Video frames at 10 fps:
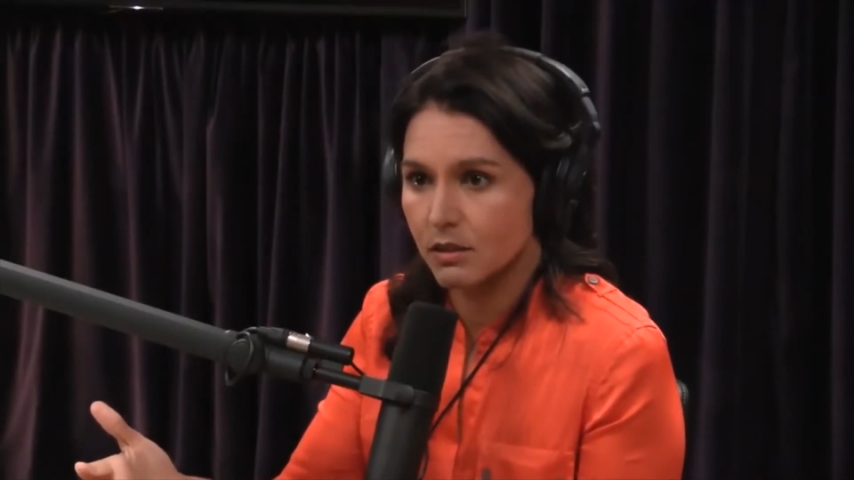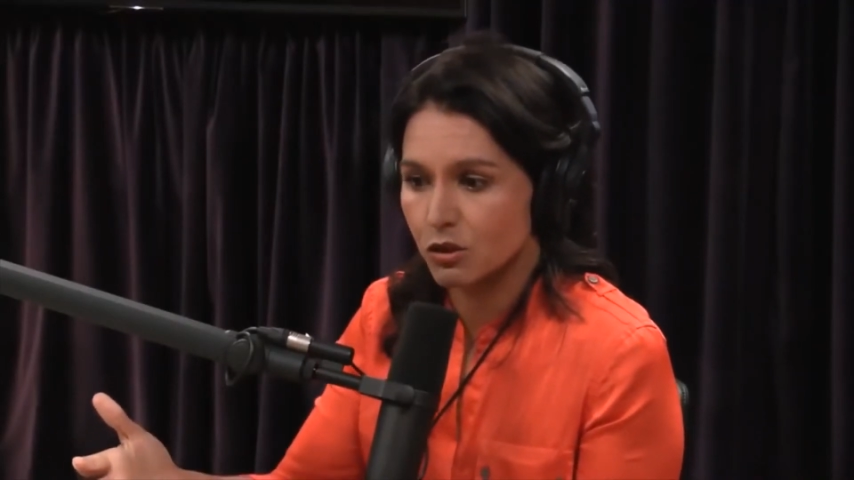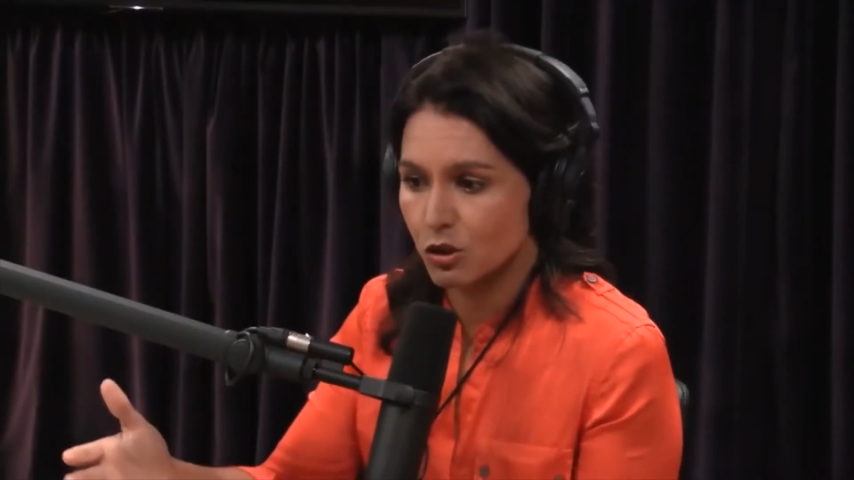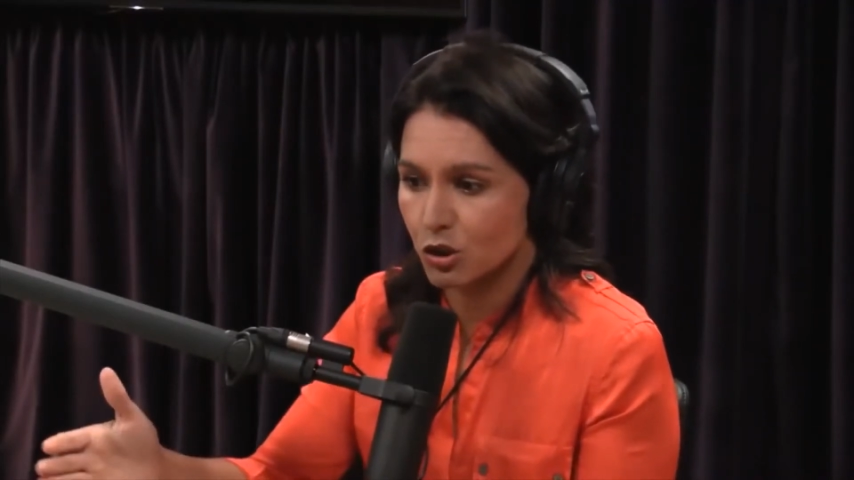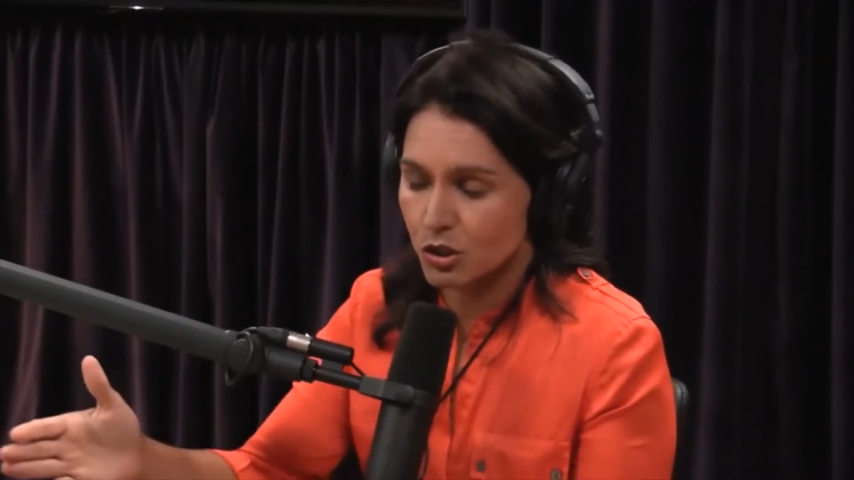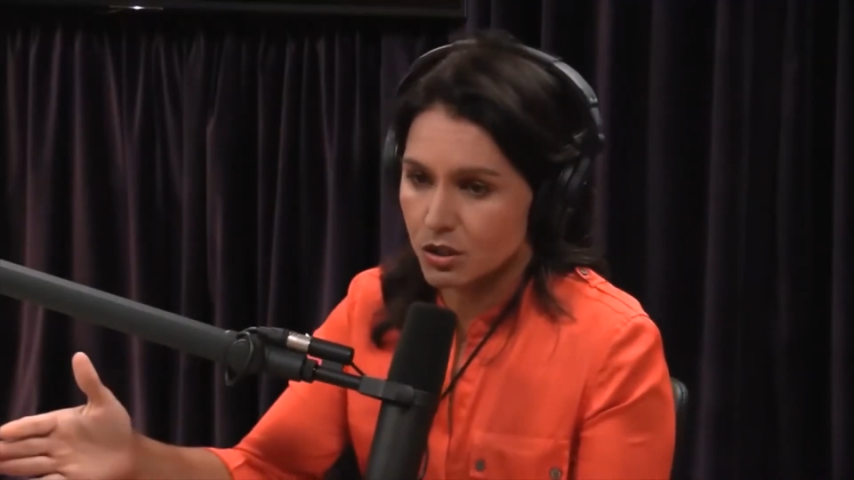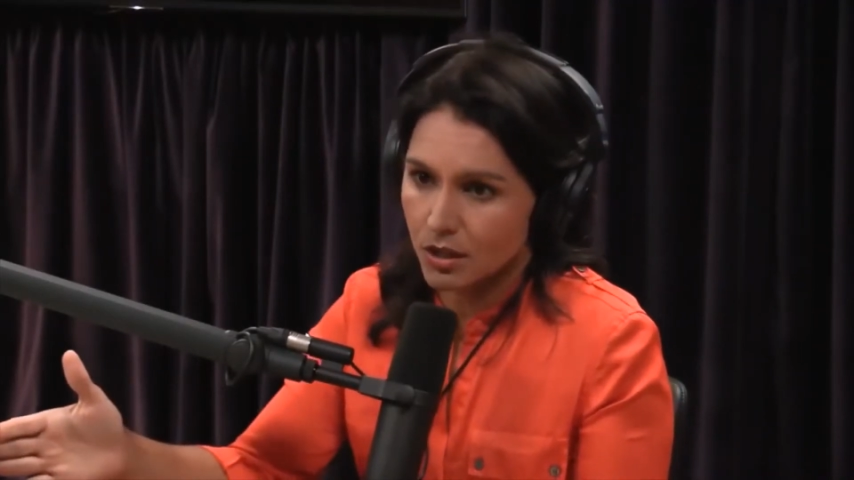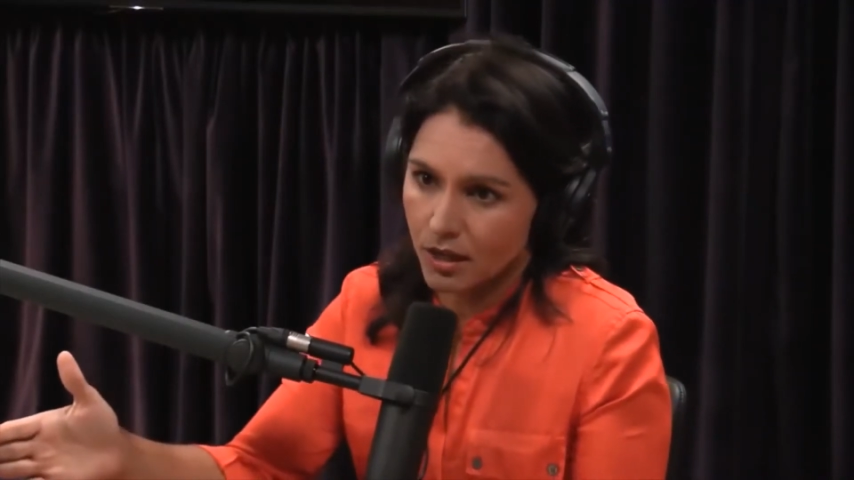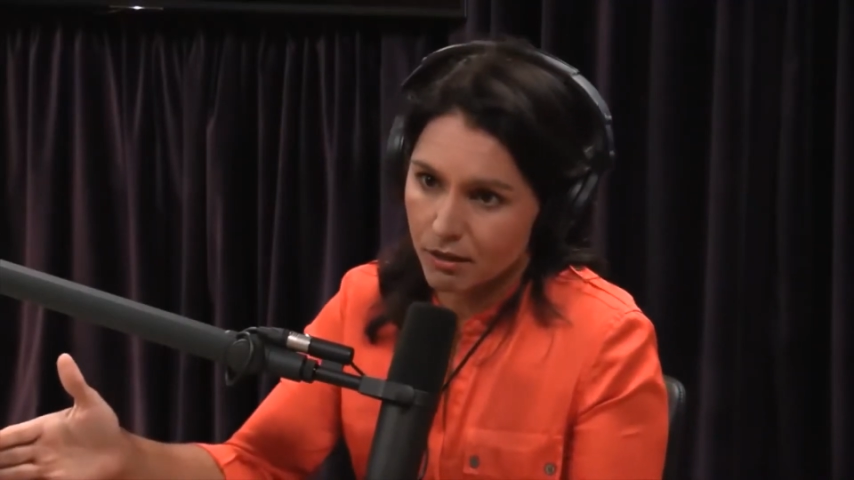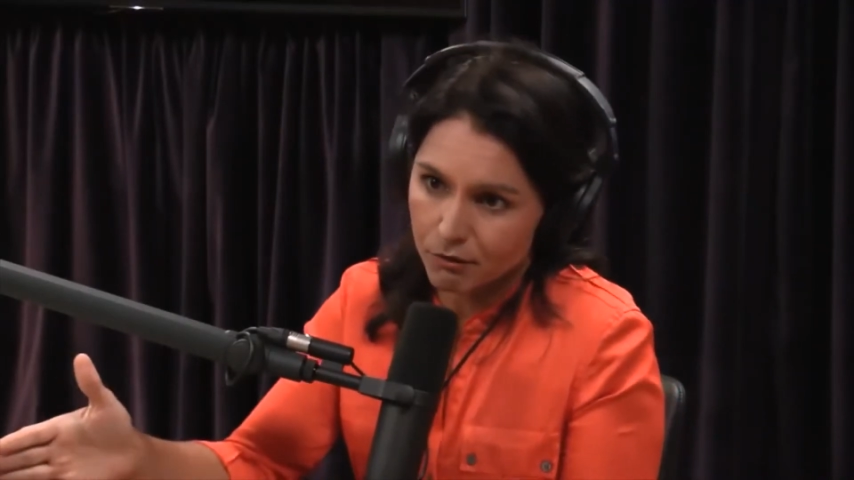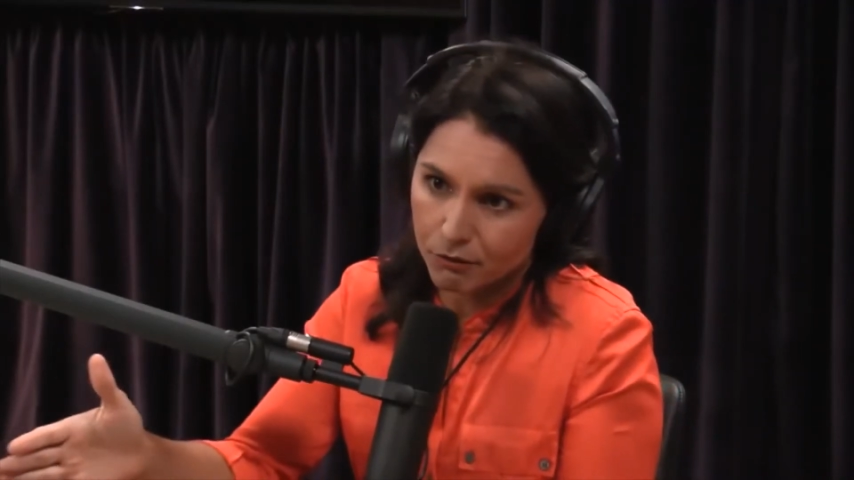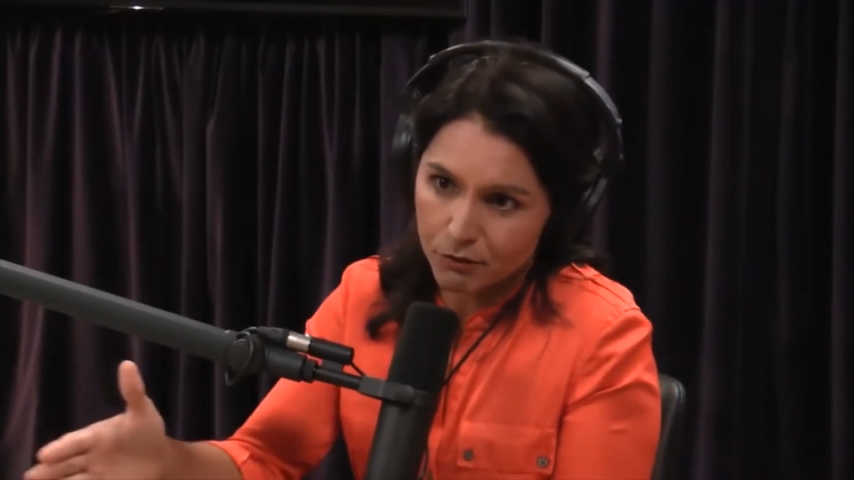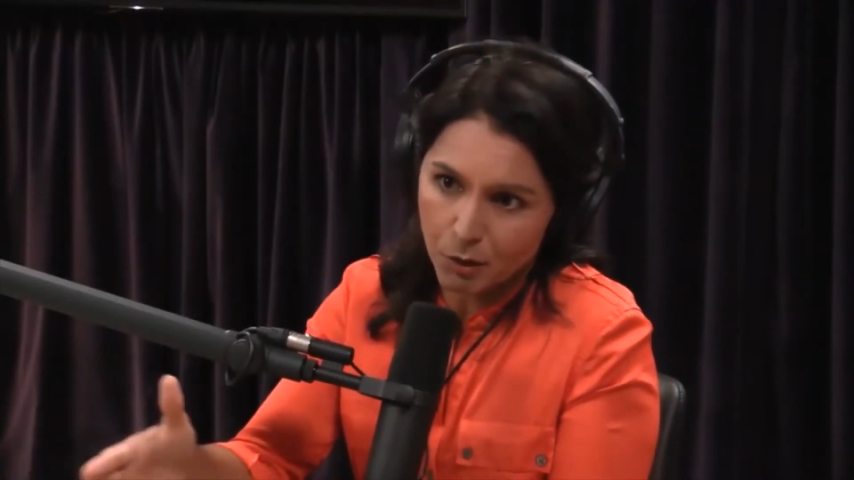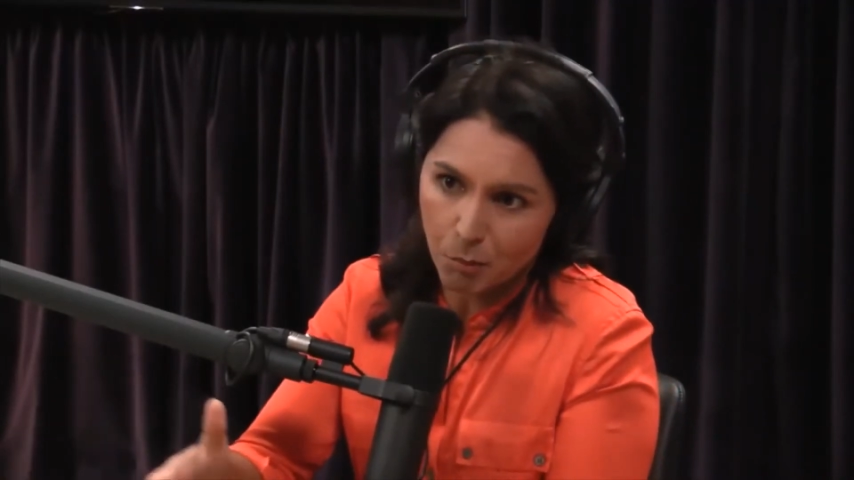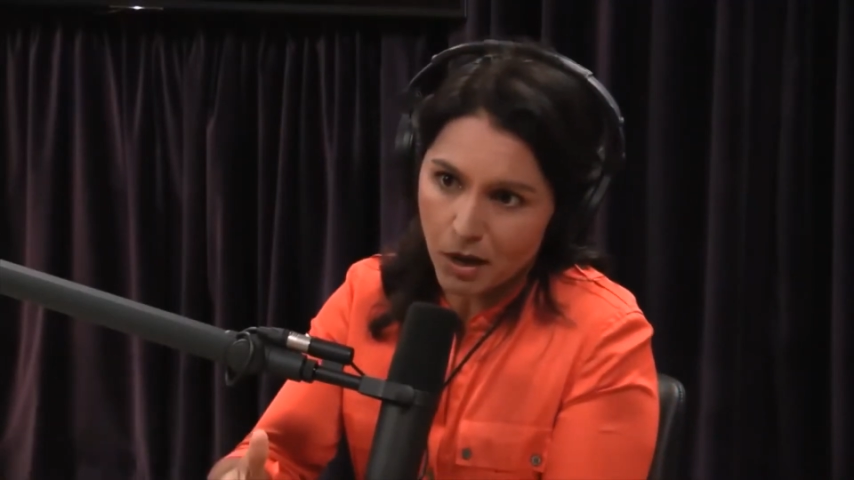to just kind of
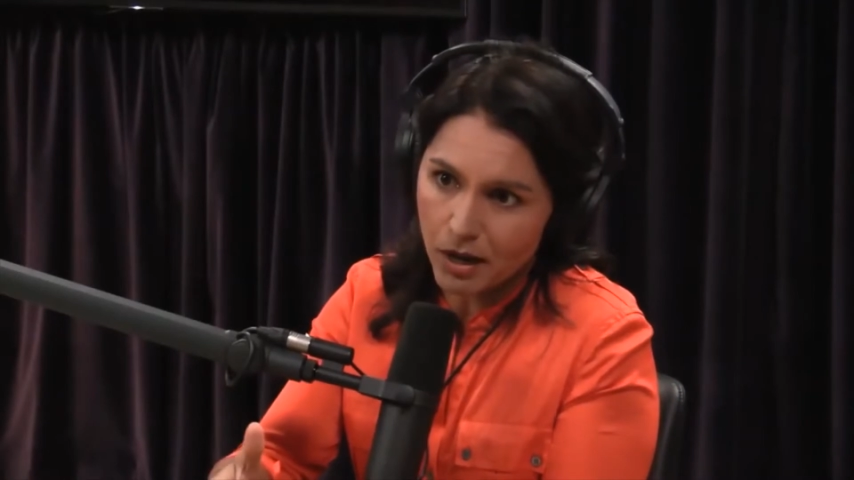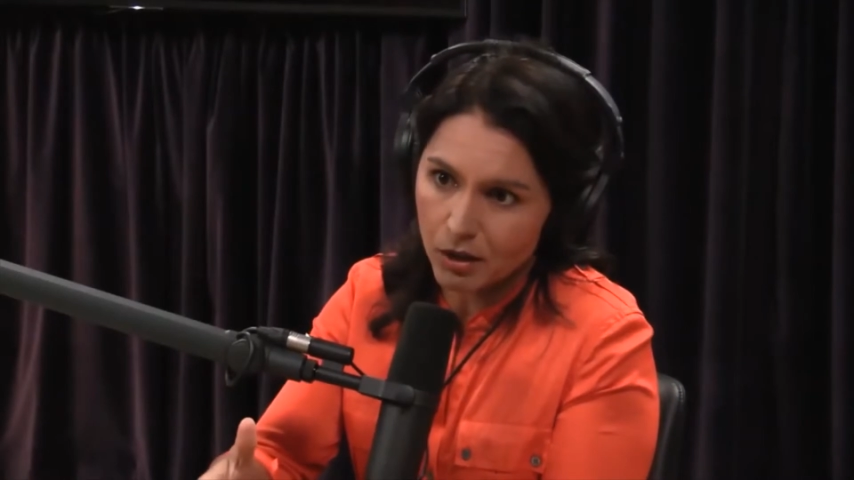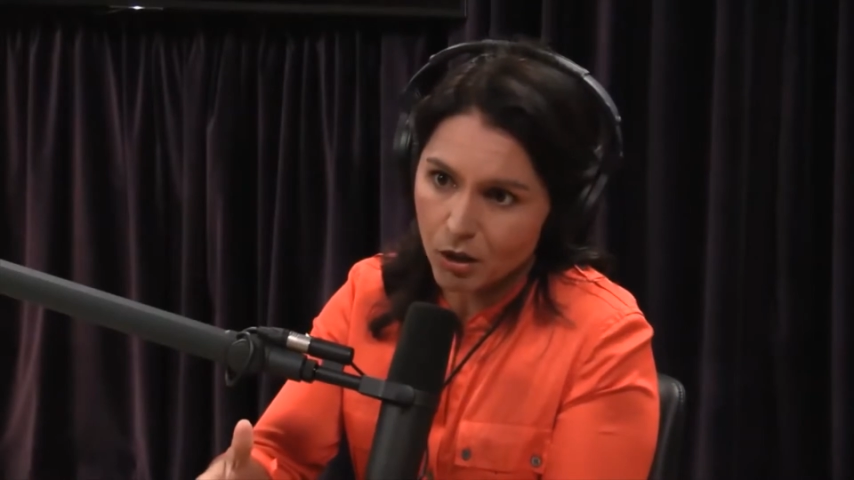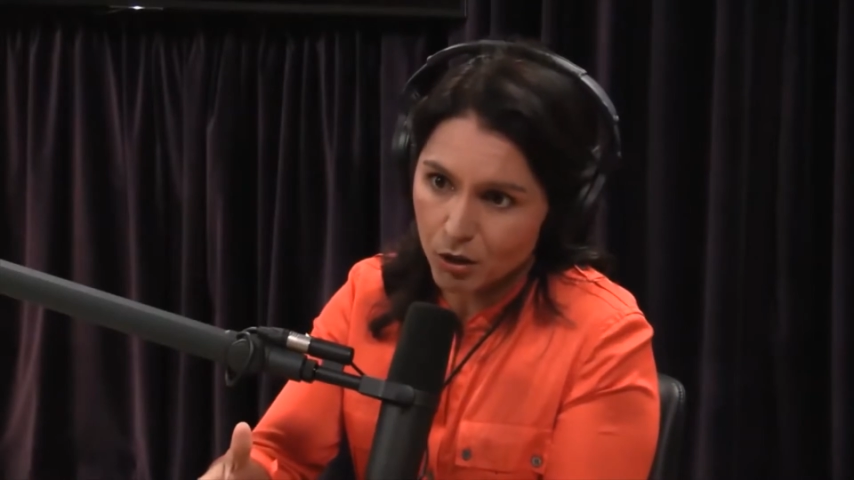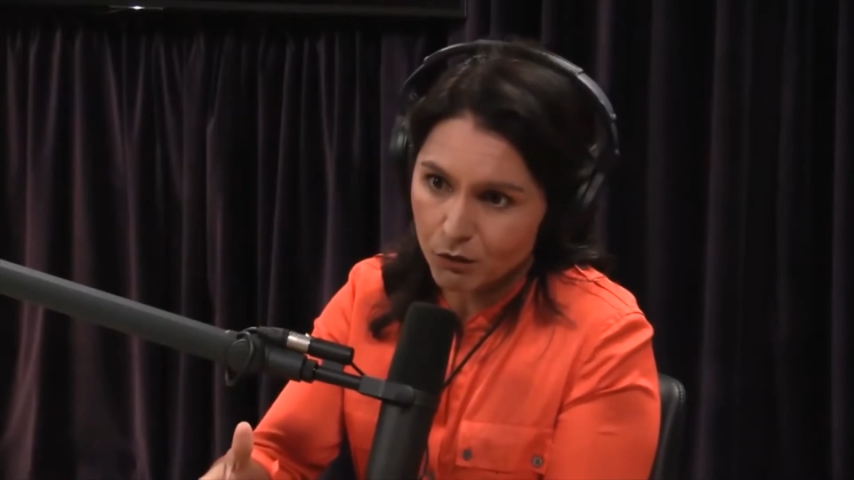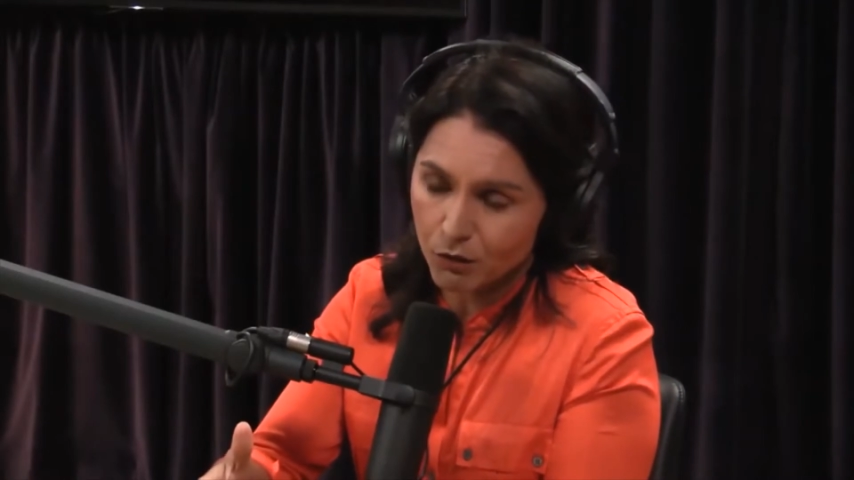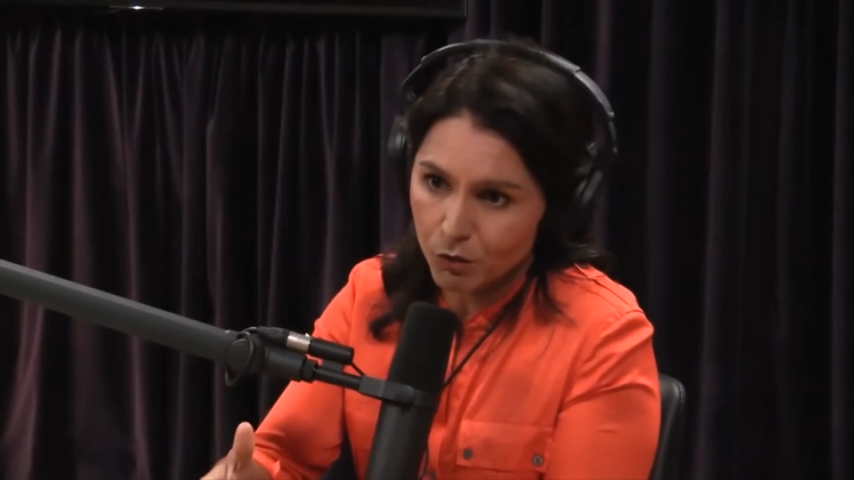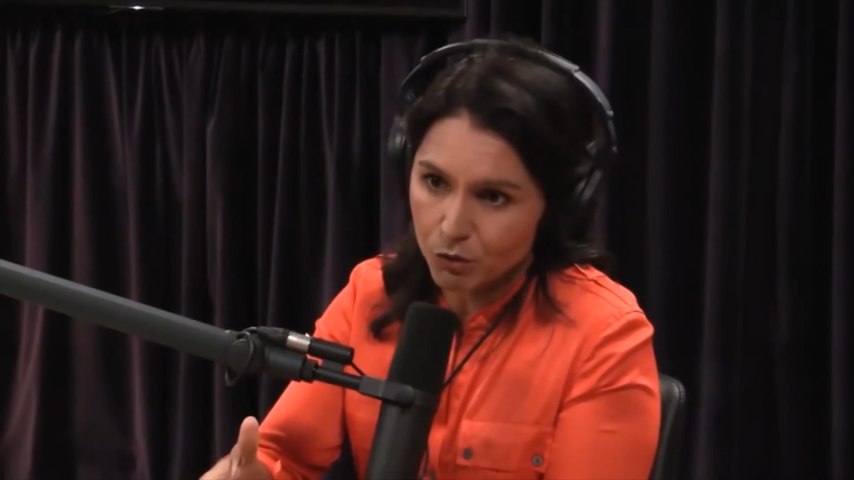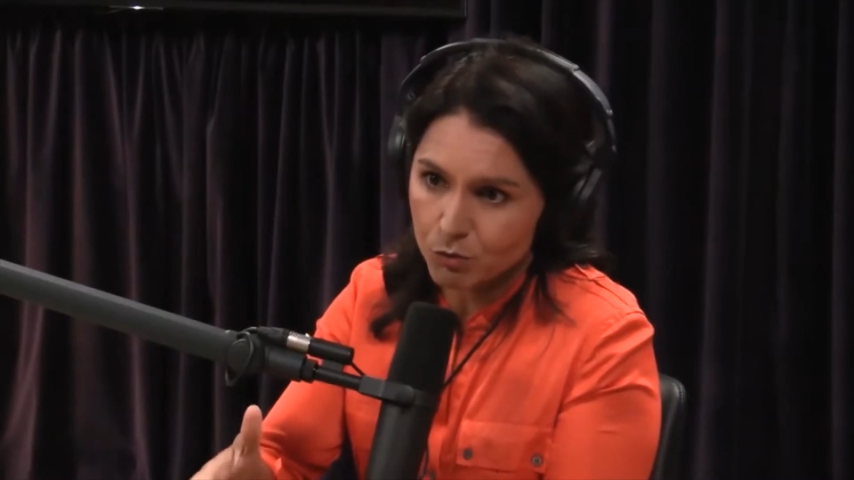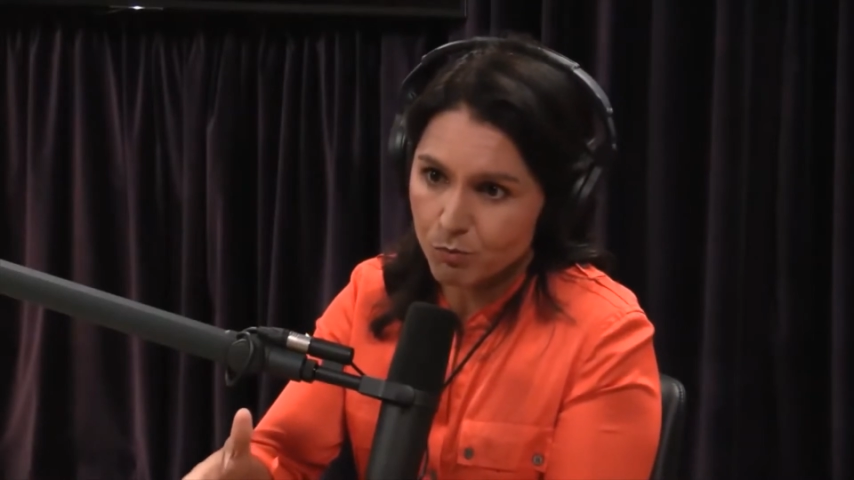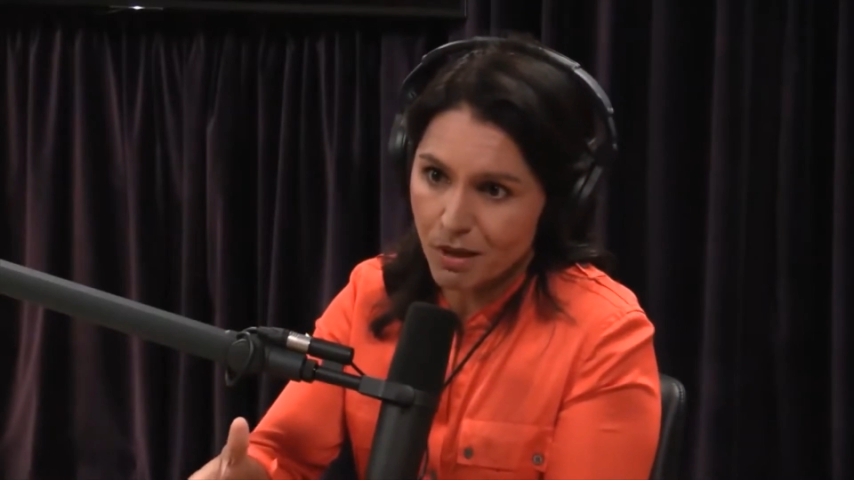compile all of those